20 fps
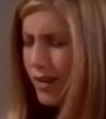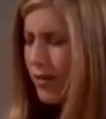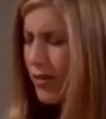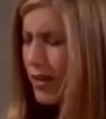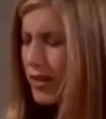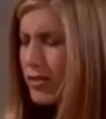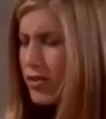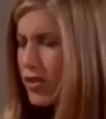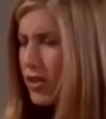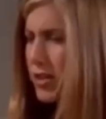
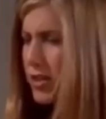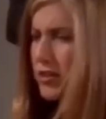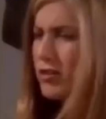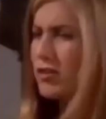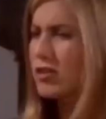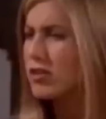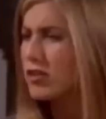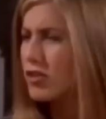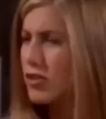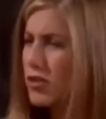Chandler,
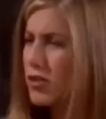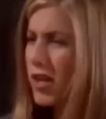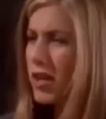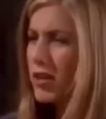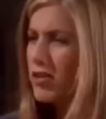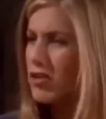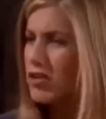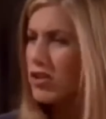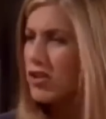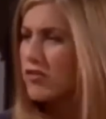you got
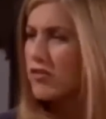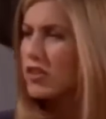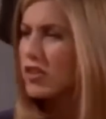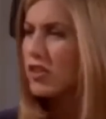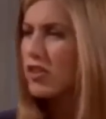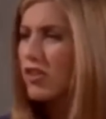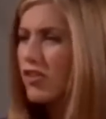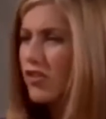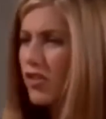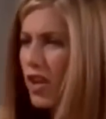yourself into those
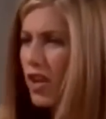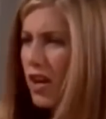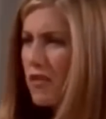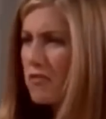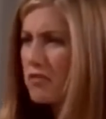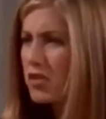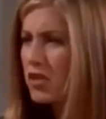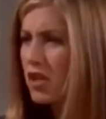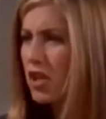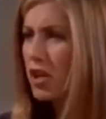cuffs.
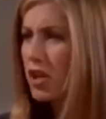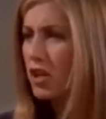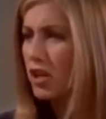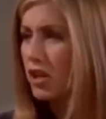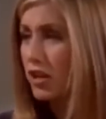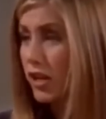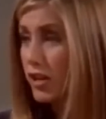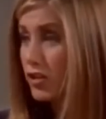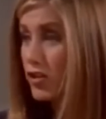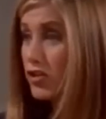You get
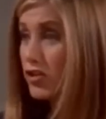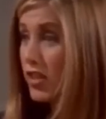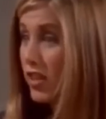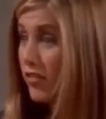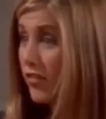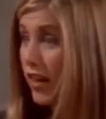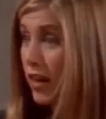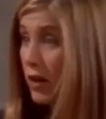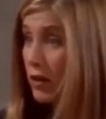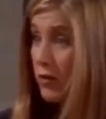yourself out
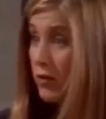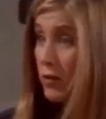of them.